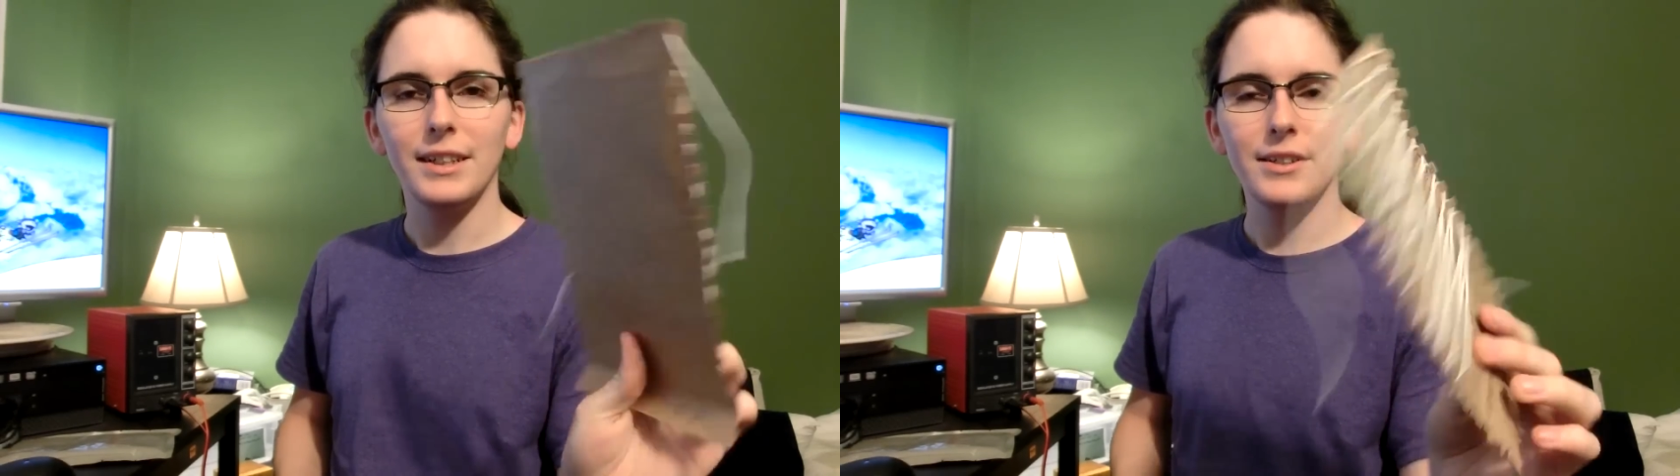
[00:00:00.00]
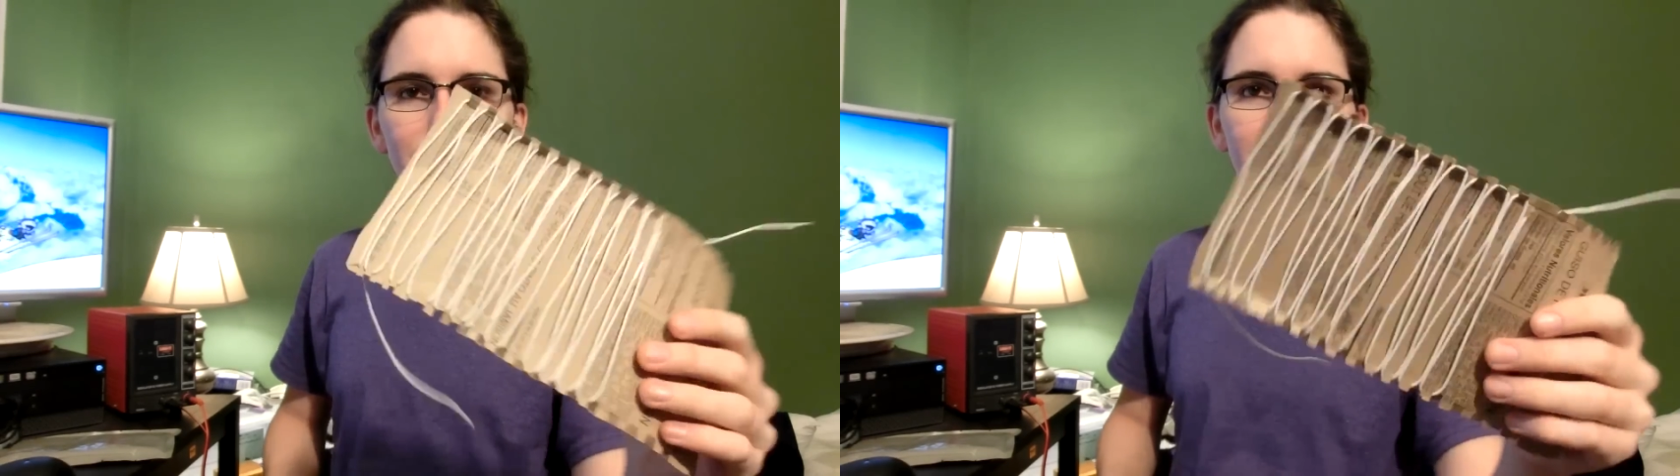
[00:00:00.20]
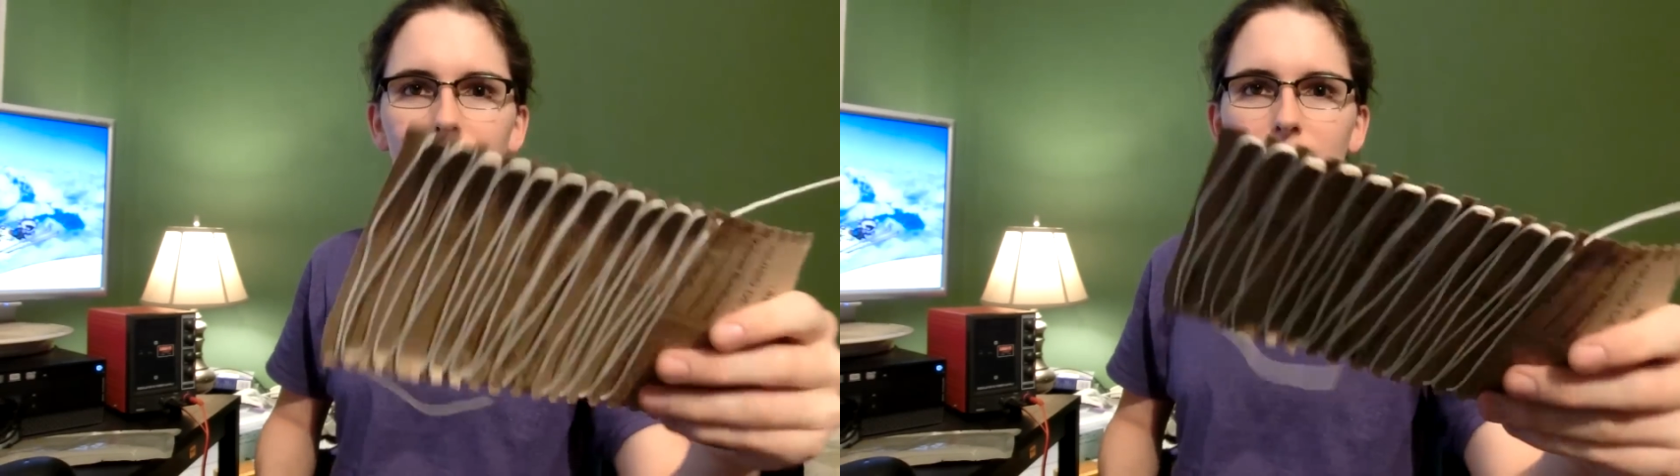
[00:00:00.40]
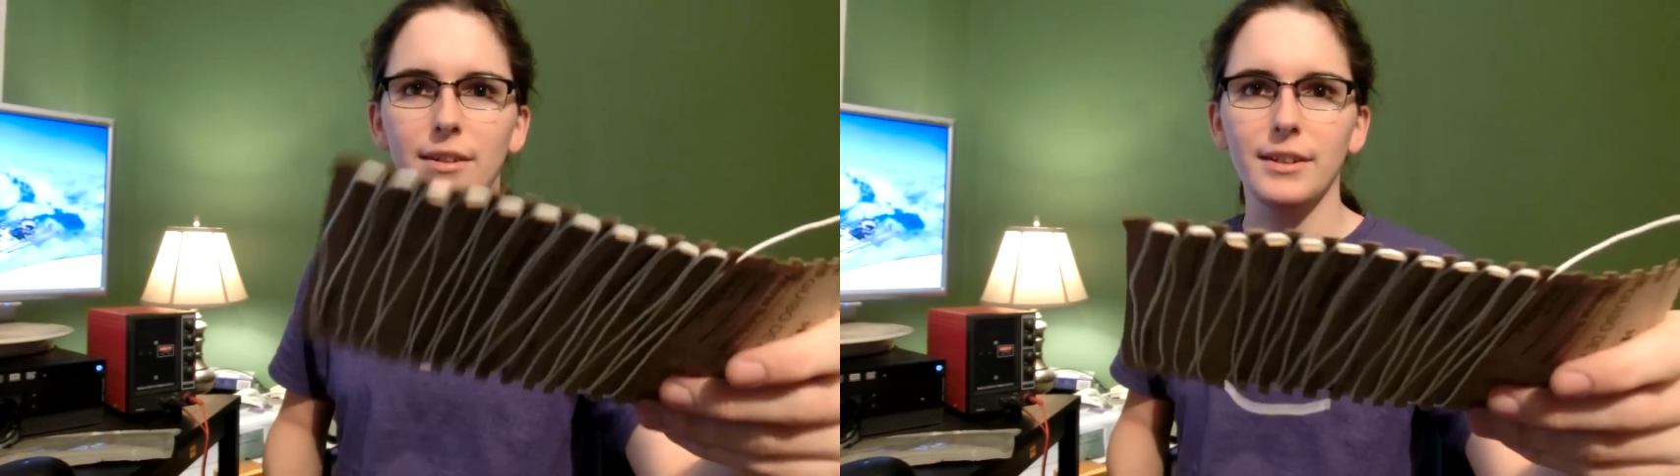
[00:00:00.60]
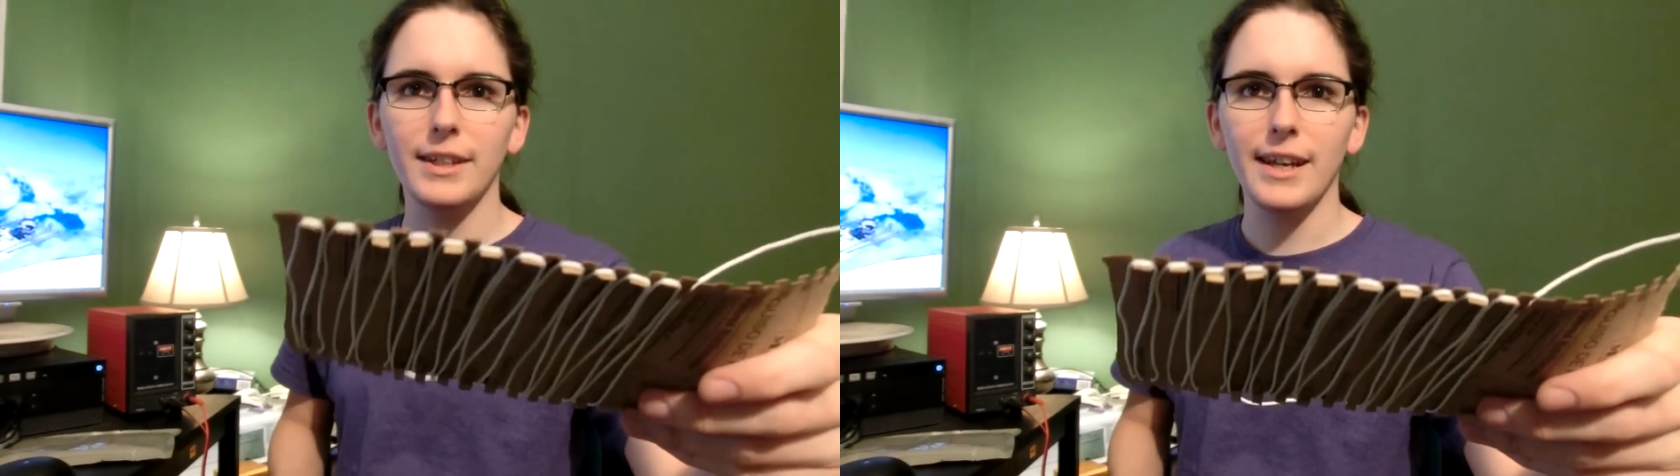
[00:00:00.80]
Just these
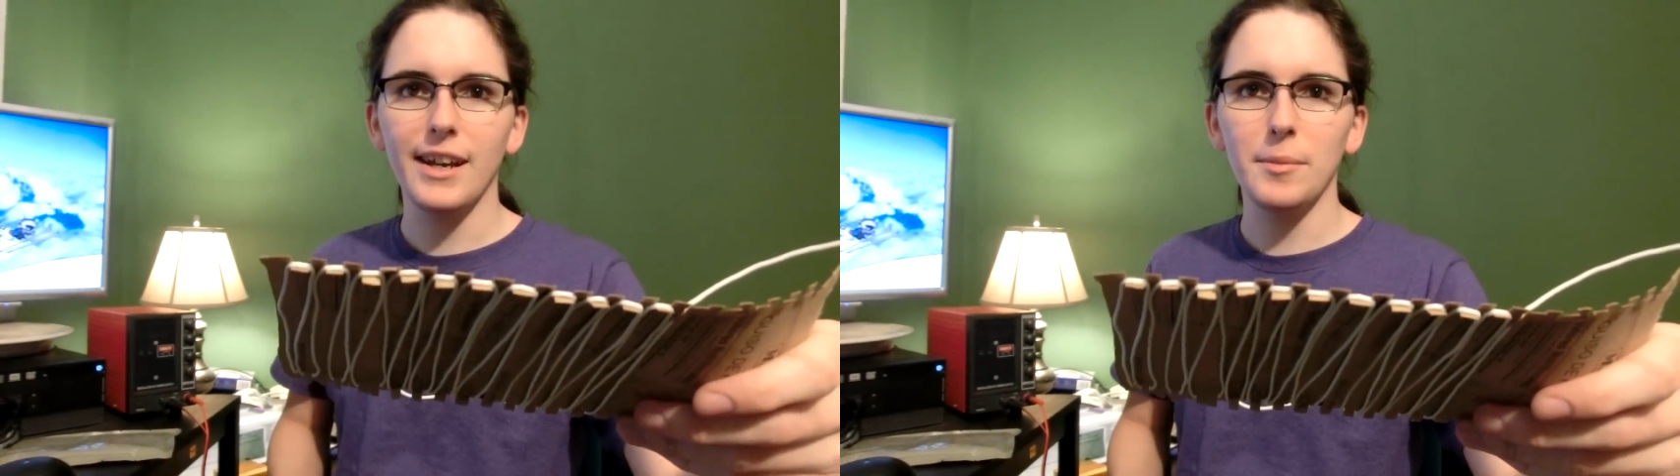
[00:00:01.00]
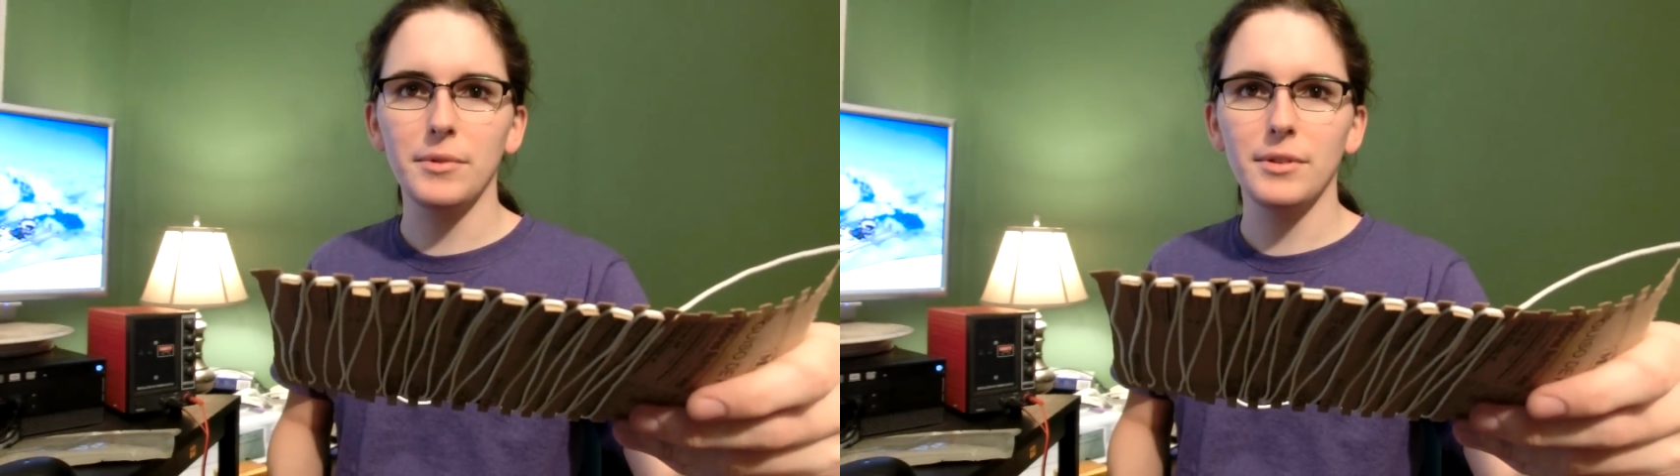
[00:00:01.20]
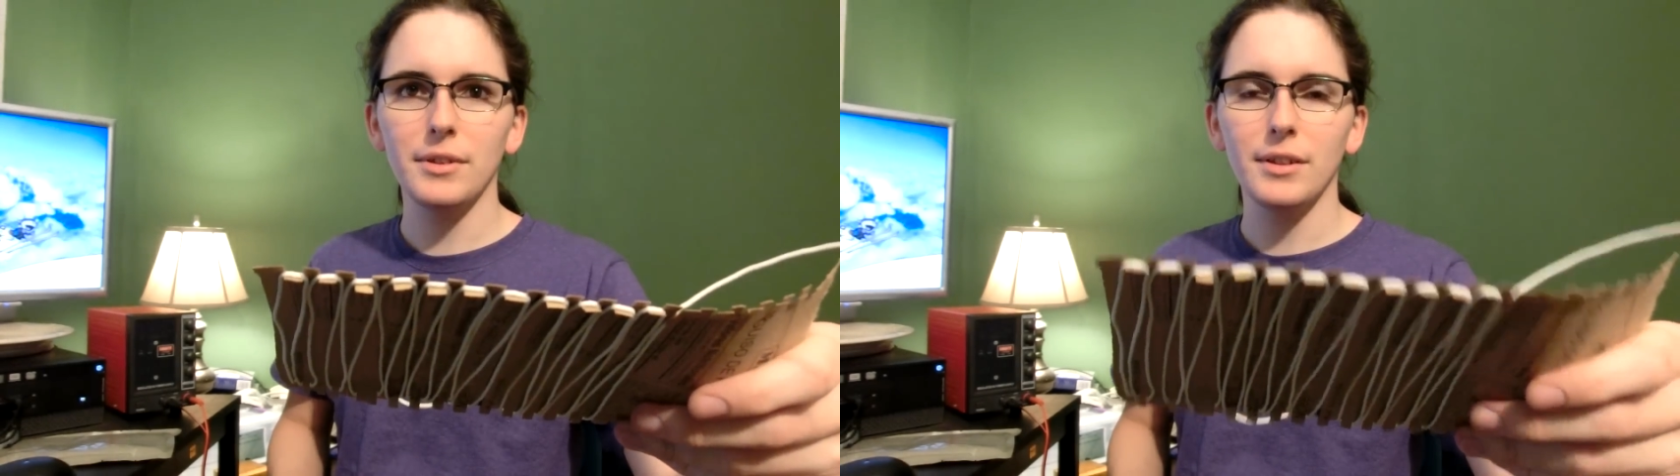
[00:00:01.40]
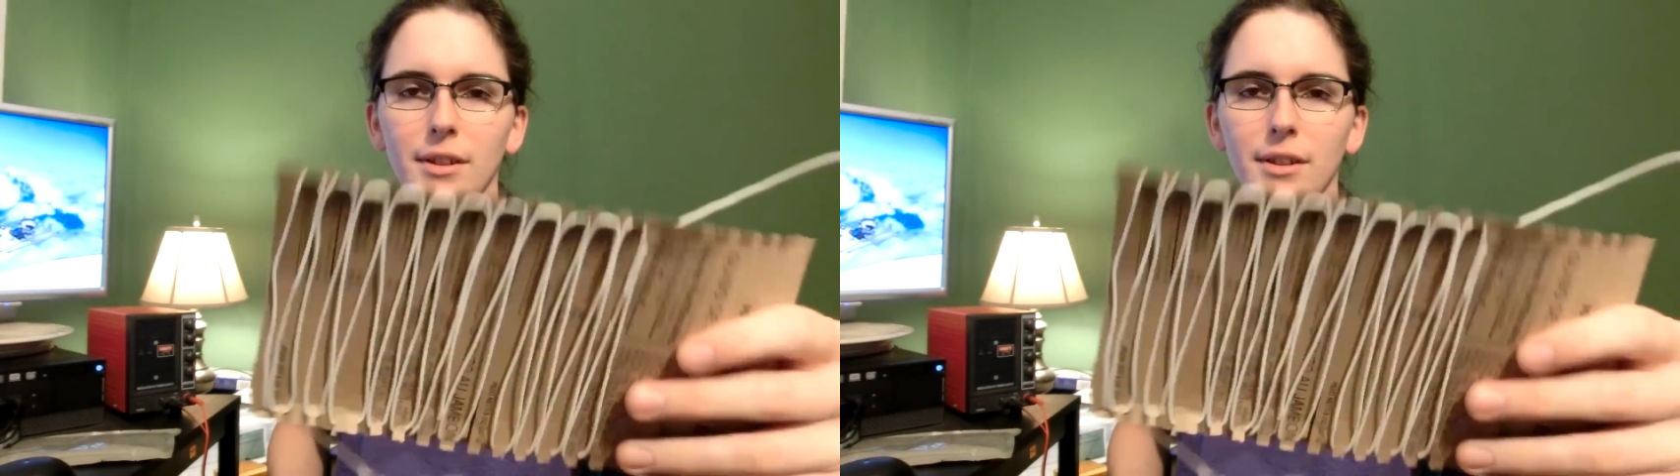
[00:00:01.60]
little tabs